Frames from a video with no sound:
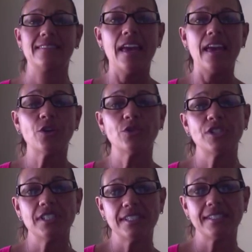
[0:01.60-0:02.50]
Hey
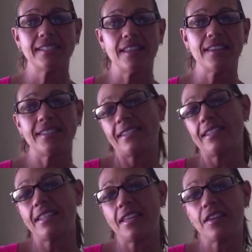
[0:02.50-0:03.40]
coaches, this is
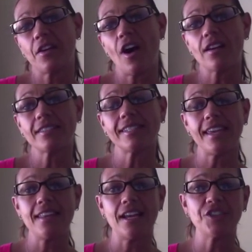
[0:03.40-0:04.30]
Alethea Cox,
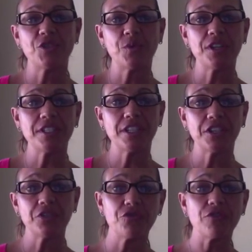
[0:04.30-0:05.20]
and I just wanted to
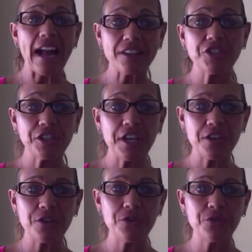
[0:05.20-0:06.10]

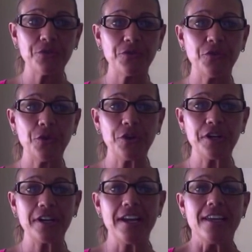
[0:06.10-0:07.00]
congratulate you
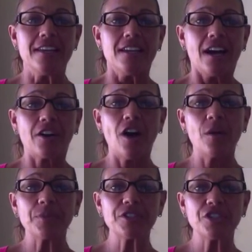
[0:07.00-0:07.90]
for
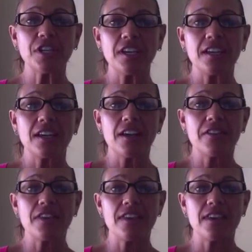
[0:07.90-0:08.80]
accomplishing
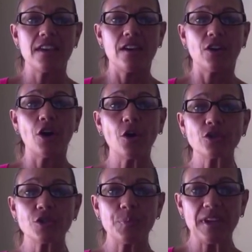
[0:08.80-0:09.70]
the
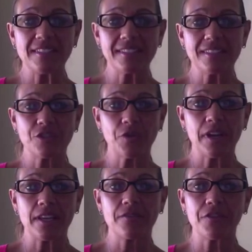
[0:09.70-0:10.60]
Coach Basics
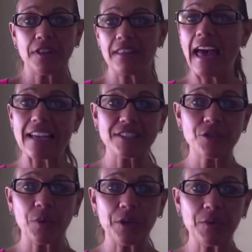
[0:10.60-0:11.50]
training for the last
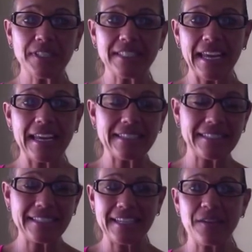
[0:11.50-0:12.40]
21
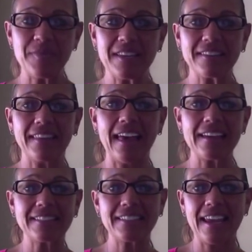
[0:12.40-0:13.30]
days, today being the
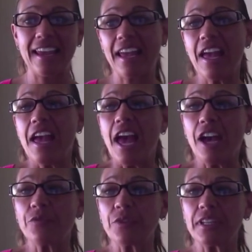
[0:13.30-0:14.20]
last day.
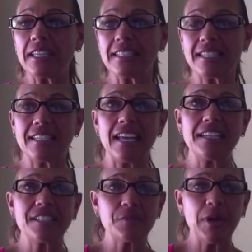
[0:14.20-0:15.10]
And really, today
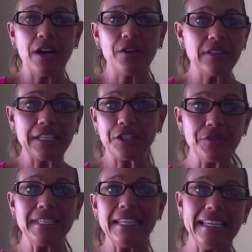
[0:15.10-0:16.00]
is about, like,
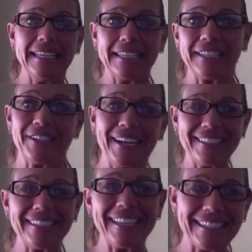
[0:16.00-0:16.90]
you did it,
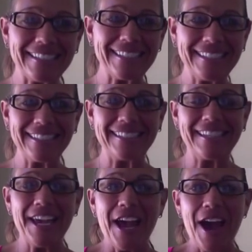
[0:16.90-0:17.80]
congratulations.
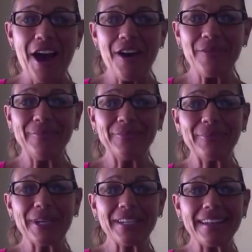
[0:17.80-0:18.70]

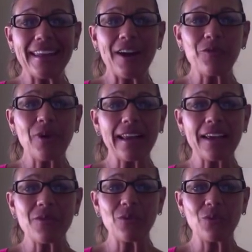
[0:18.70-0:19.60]
But when
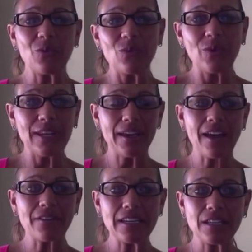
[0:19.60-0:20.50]
I
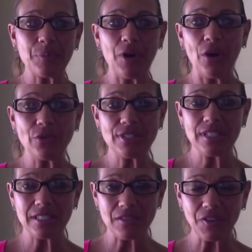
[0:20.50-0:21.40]
got ready to post
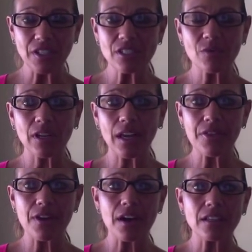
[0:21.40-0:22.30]
this first one, I
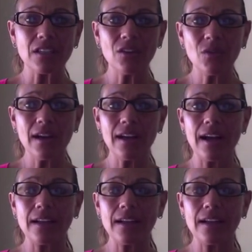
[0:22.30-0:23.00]
thought, you know what,